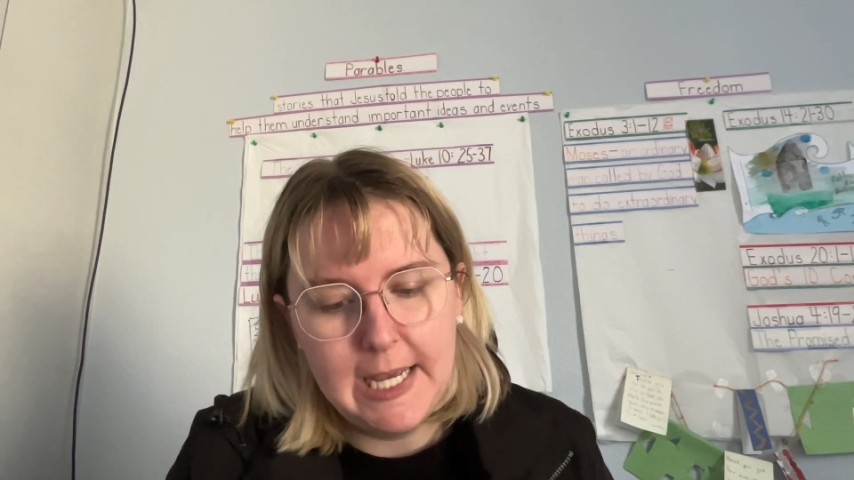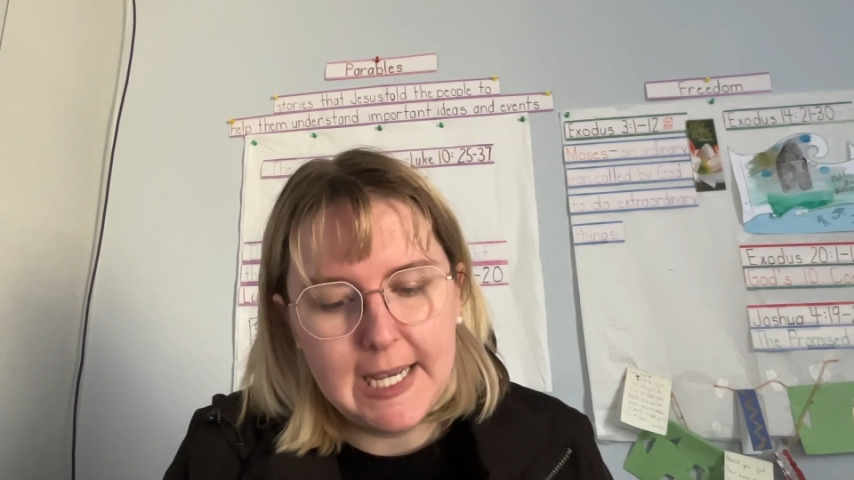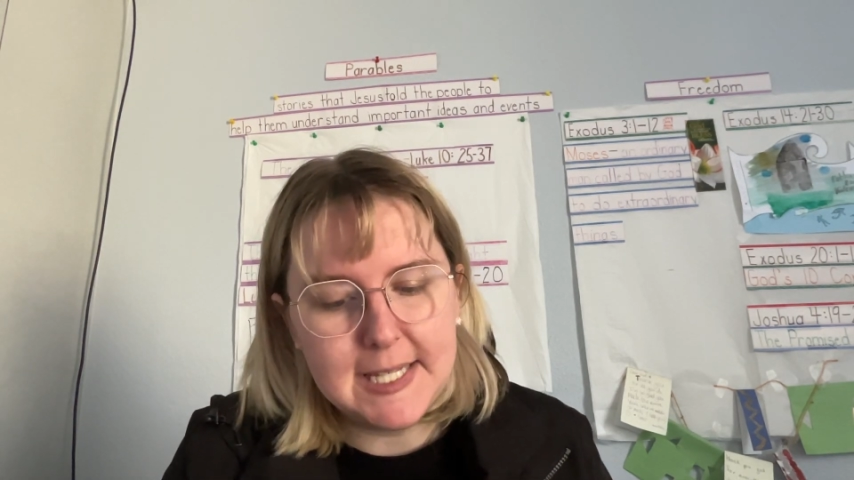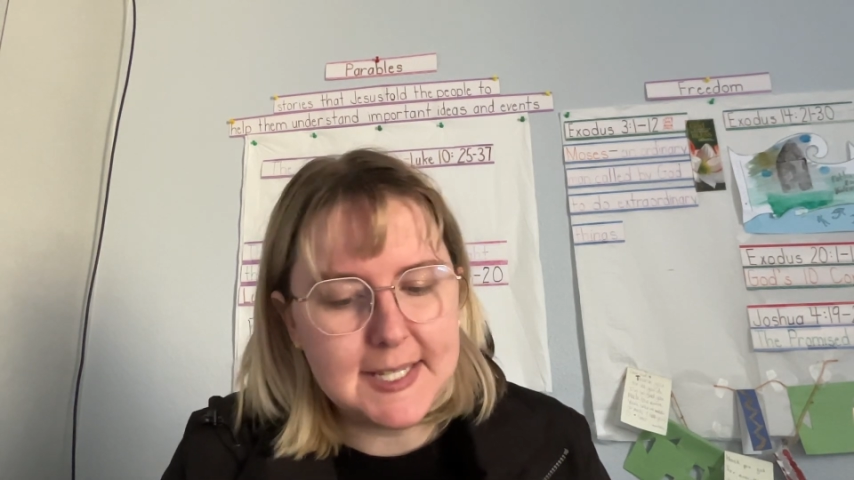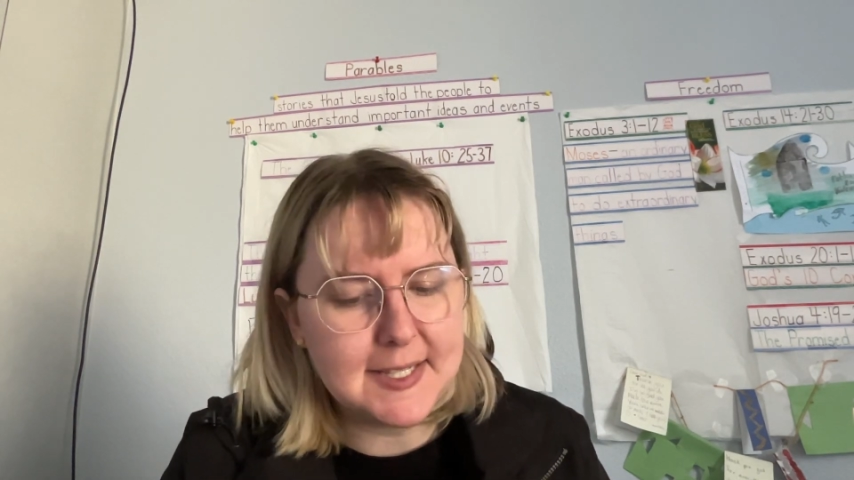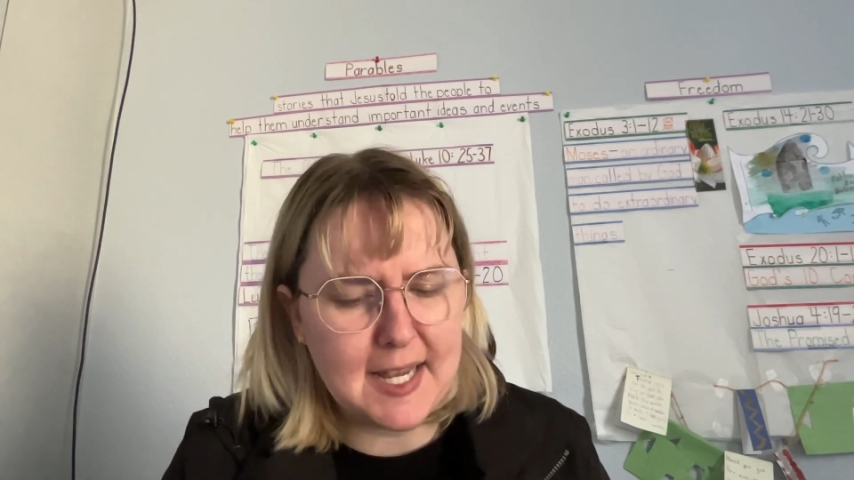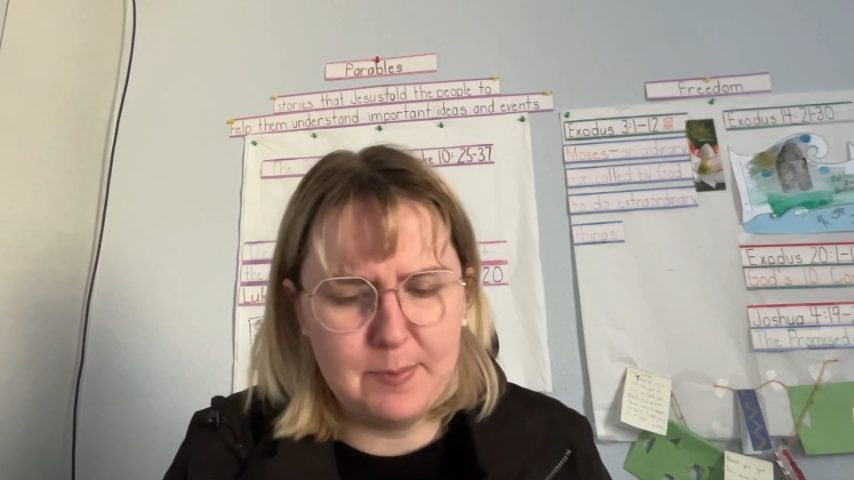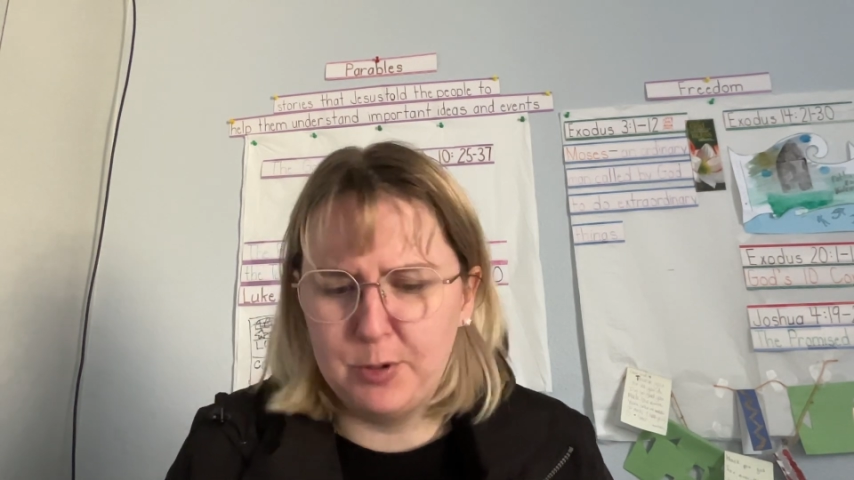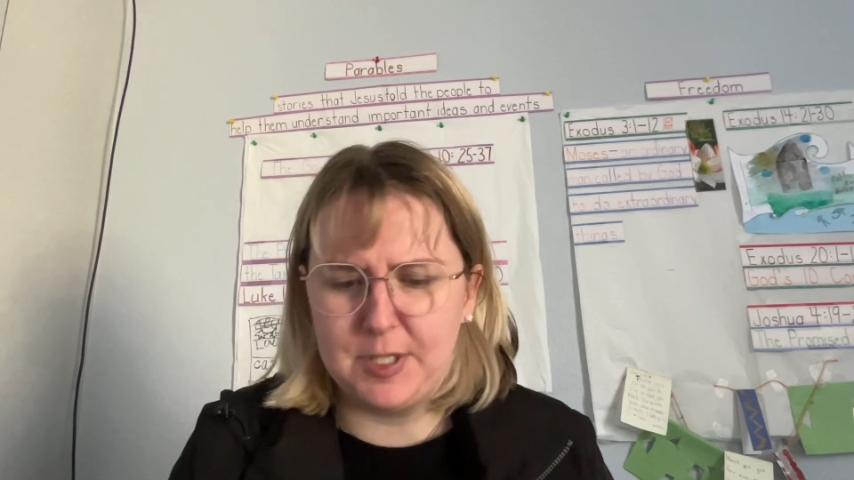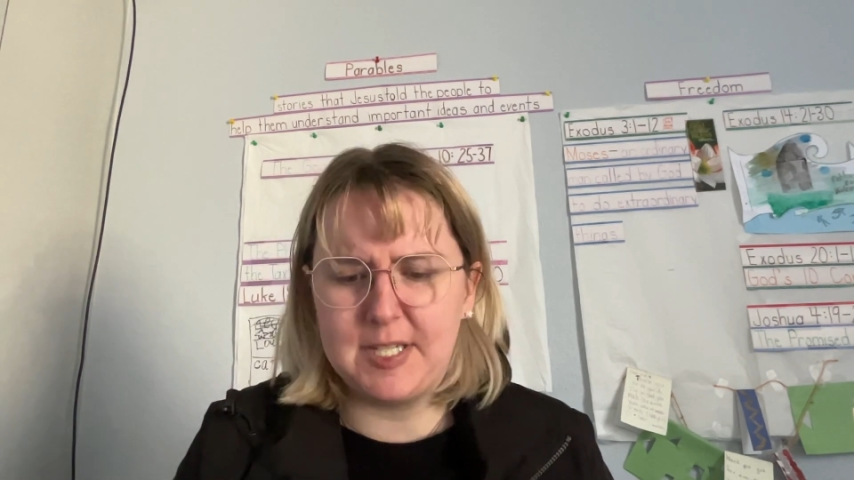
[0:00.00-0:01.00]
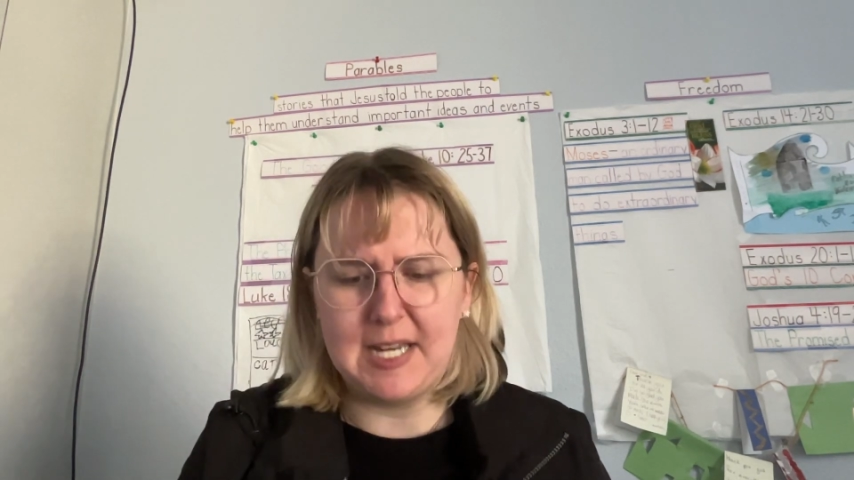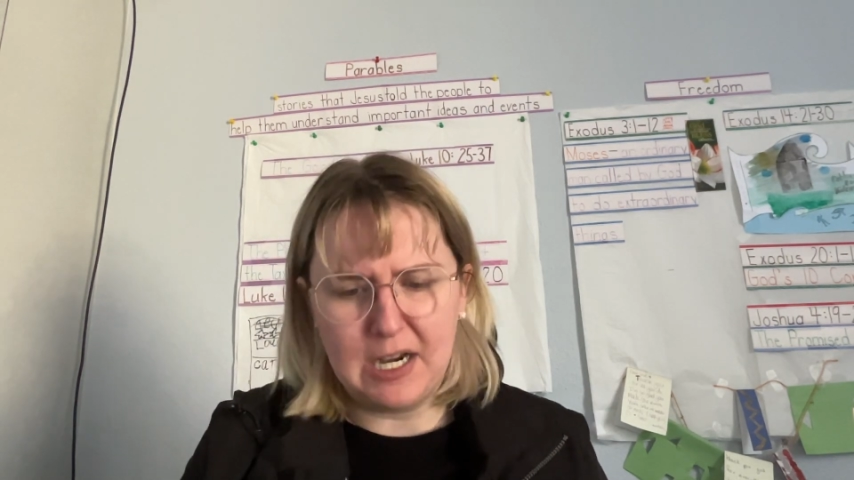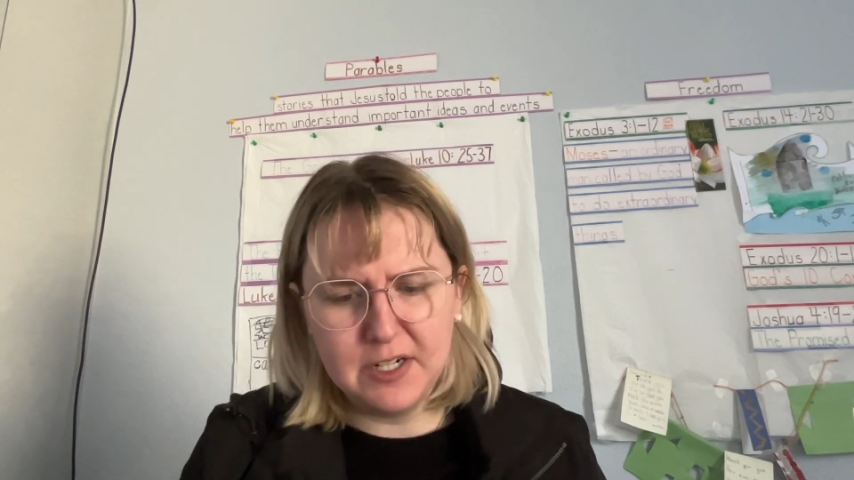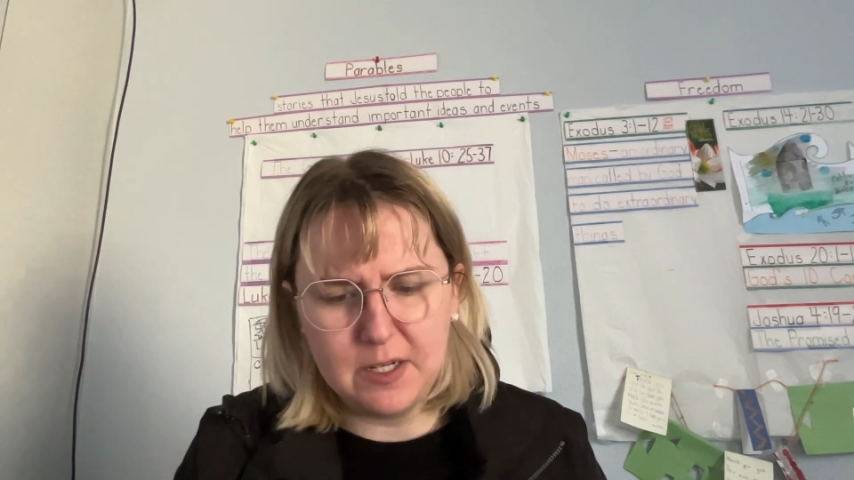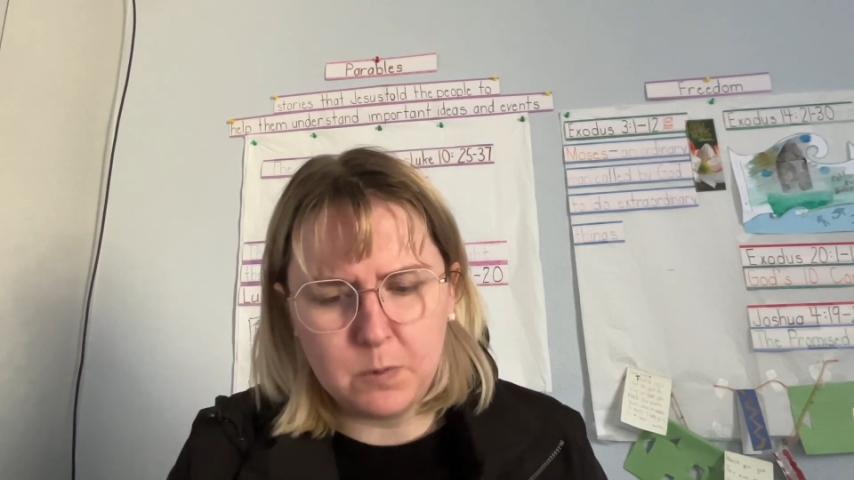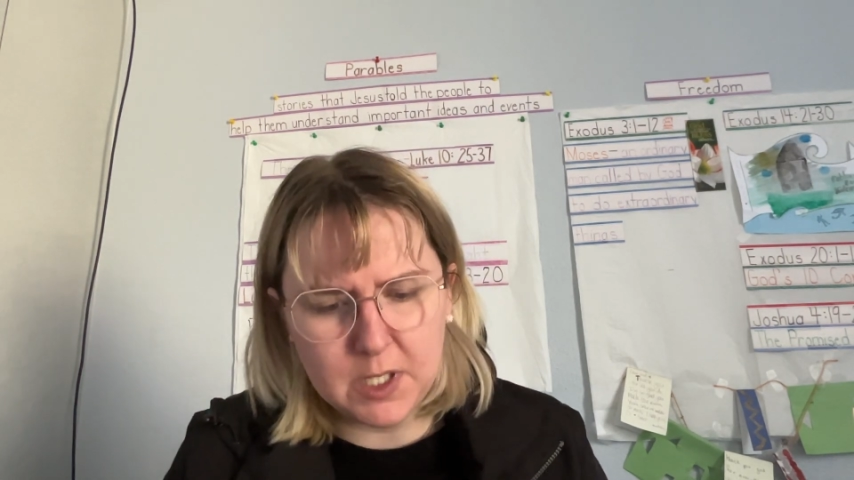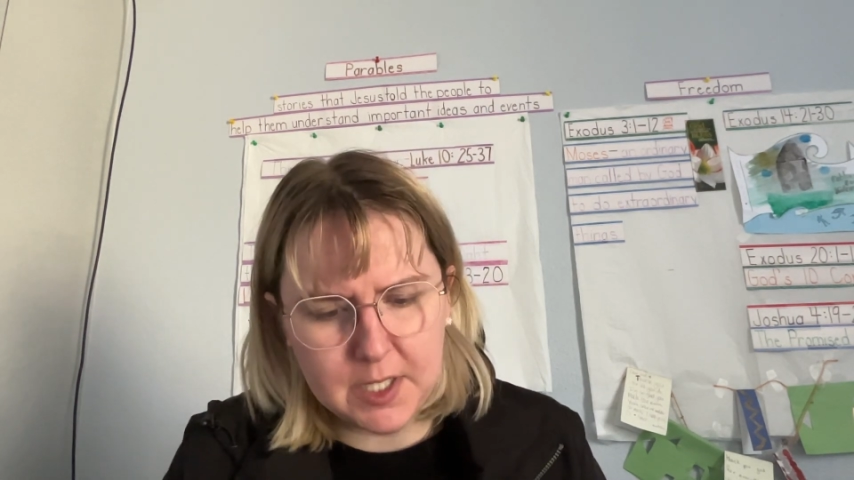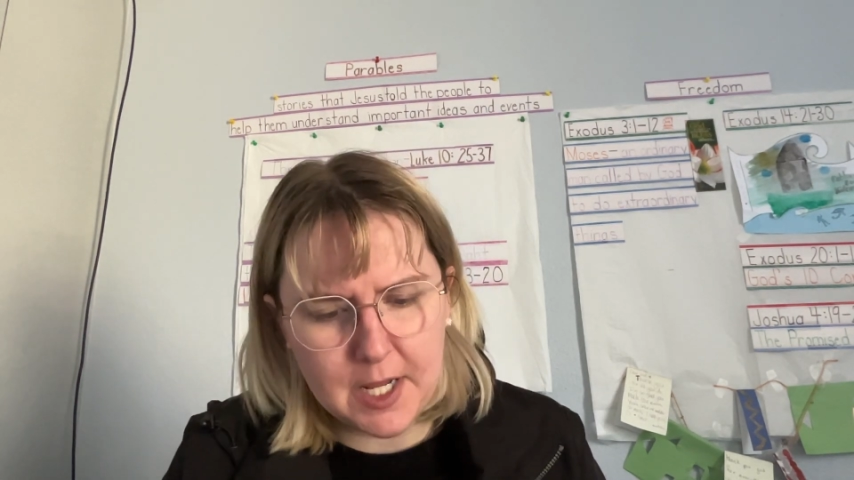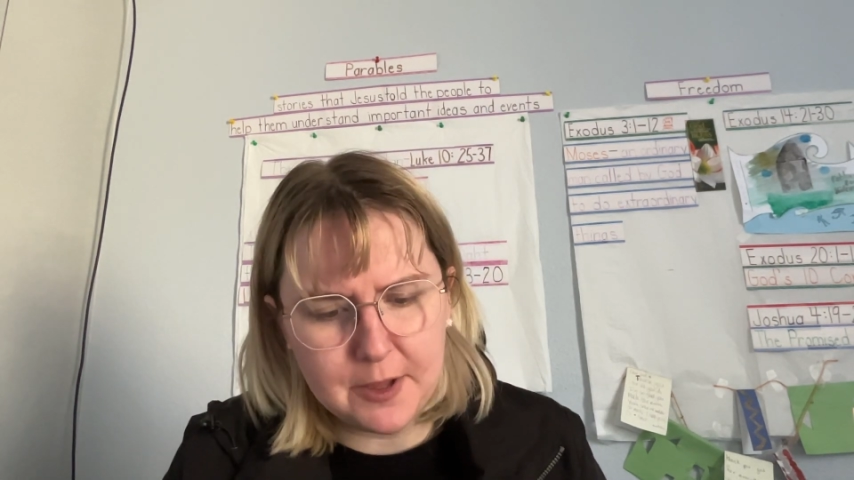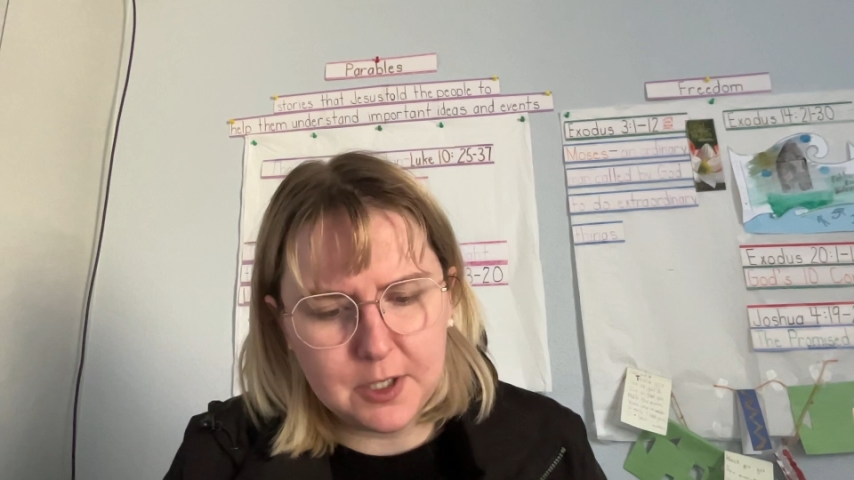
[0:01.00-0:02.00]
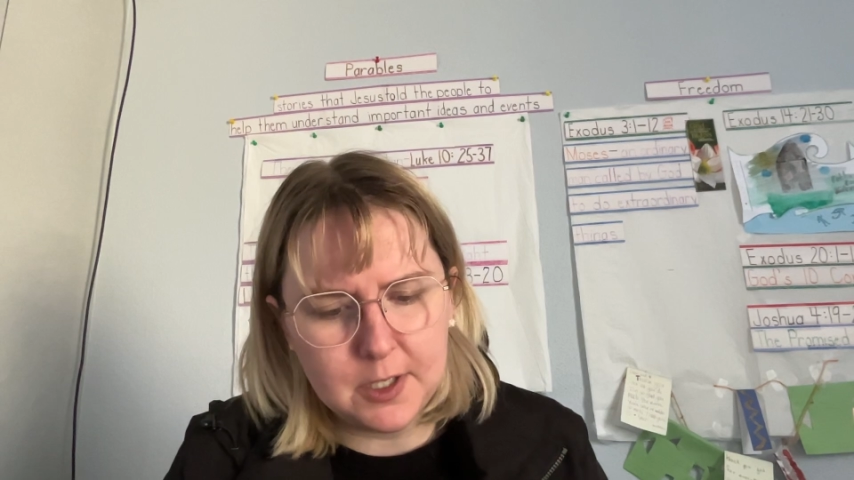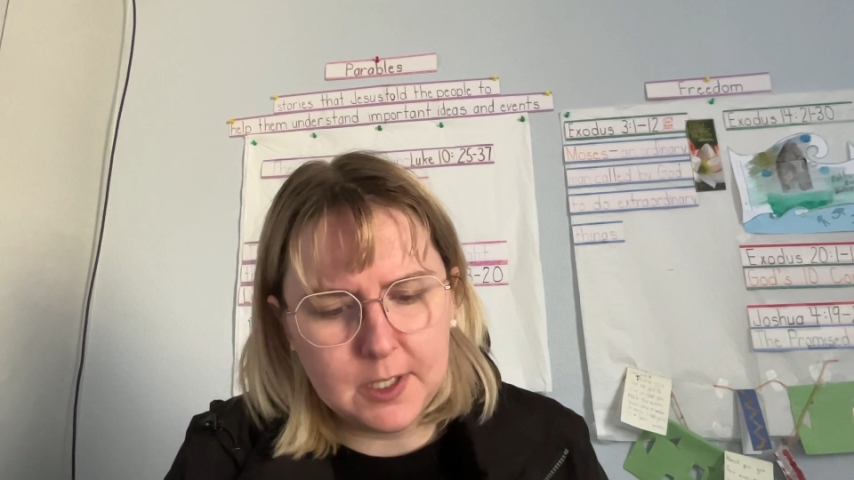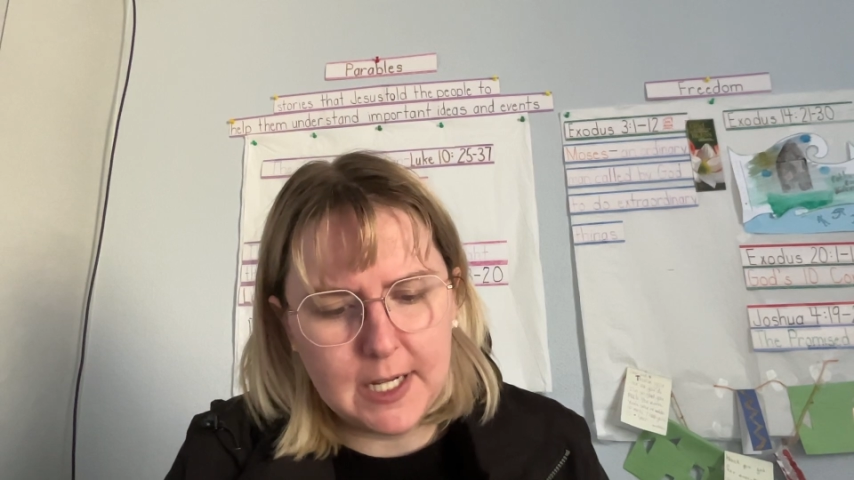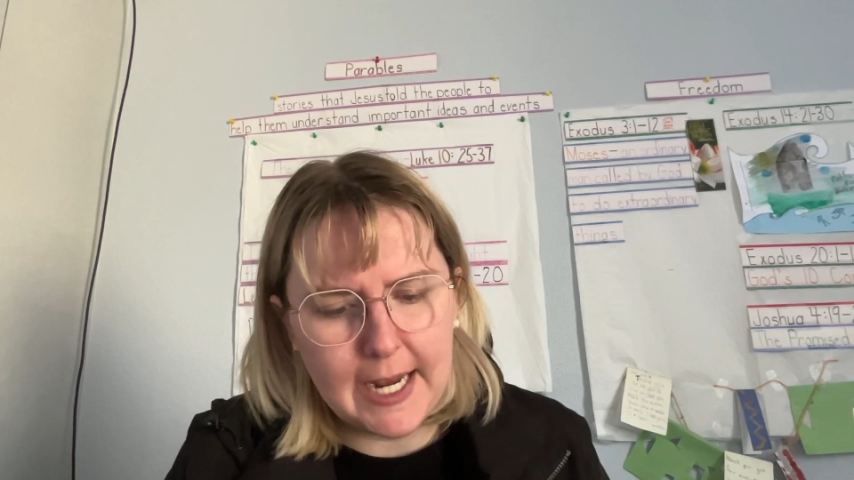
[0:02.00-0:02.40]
His disciples stared at one another,